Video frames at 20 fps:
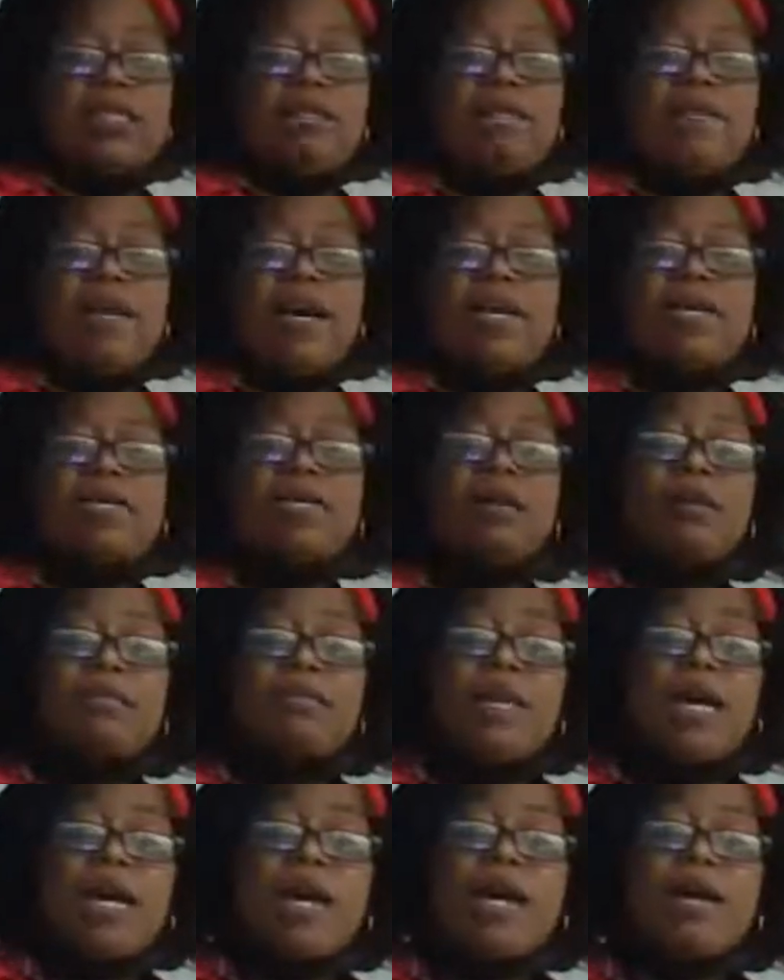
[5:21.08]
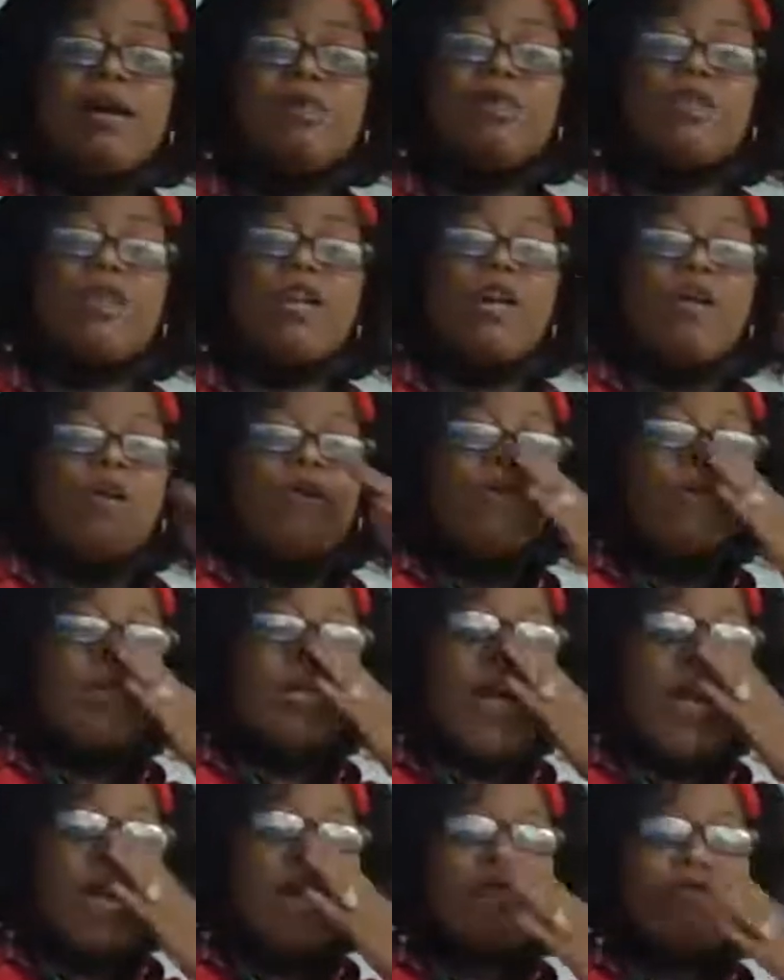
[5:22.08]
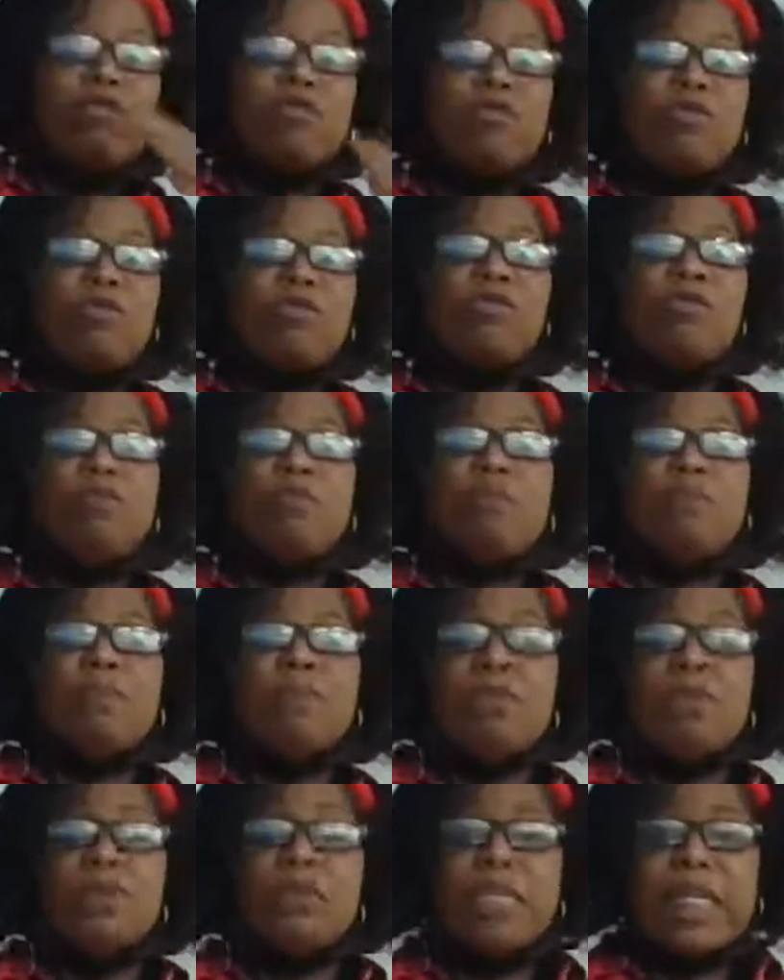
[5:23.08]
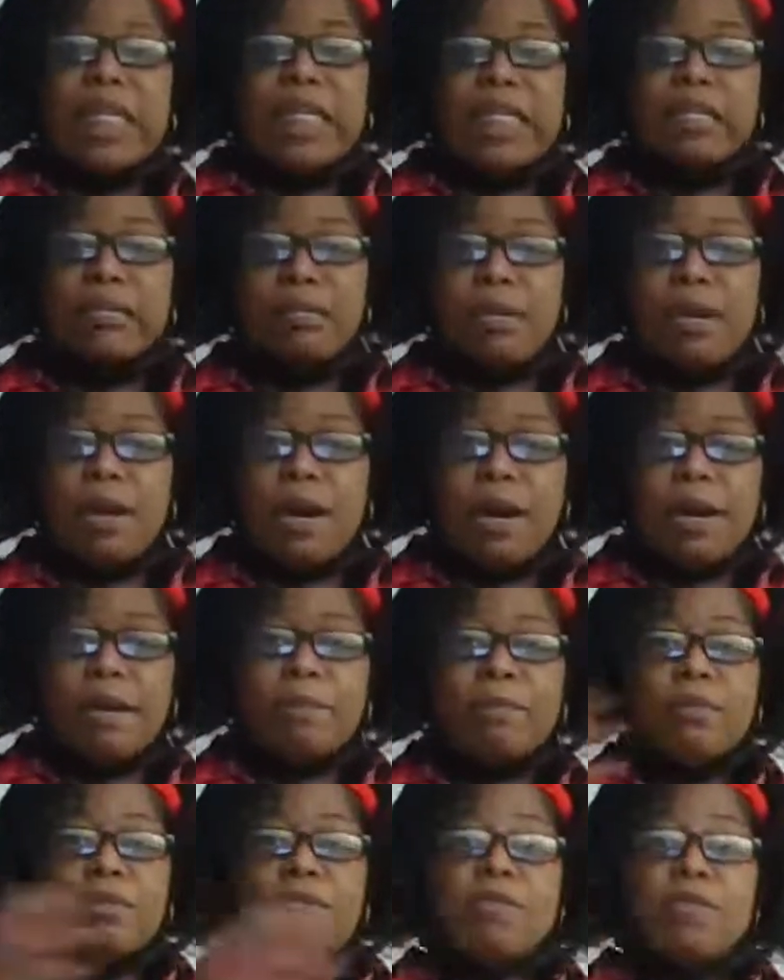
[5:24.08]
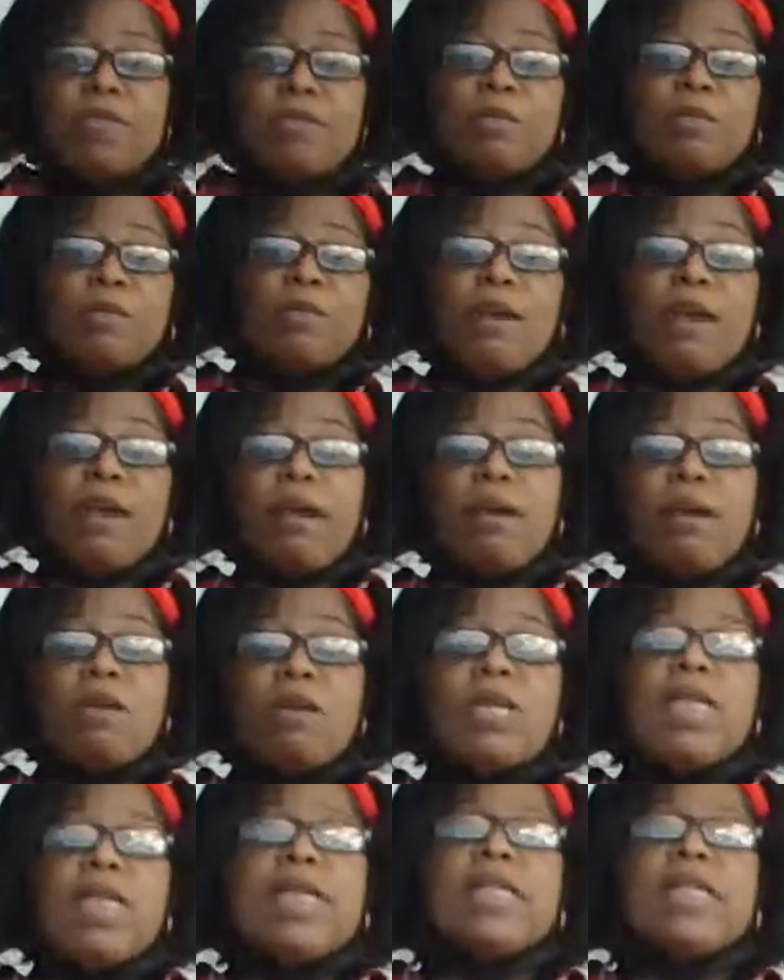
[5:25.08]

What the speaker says: to find, sometimes we have to pull things apart, move them around